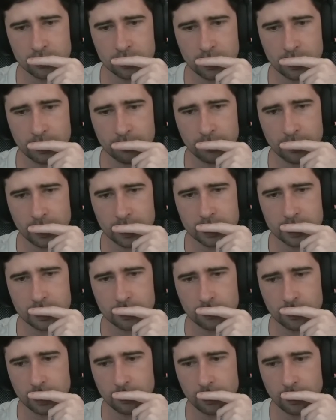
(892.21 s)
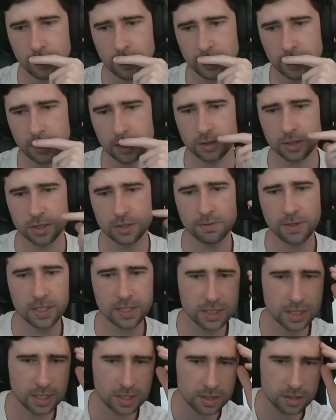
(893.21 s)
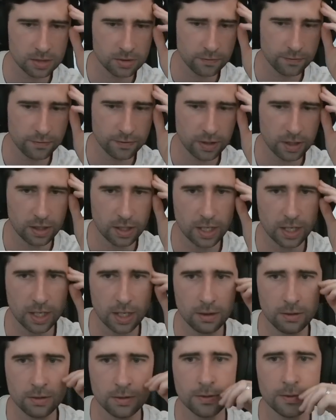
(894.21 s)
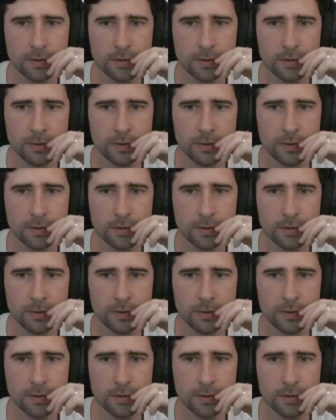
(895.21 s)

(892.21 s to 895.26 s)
Do I play Cerebro? I think I'll just play Sentinel for now.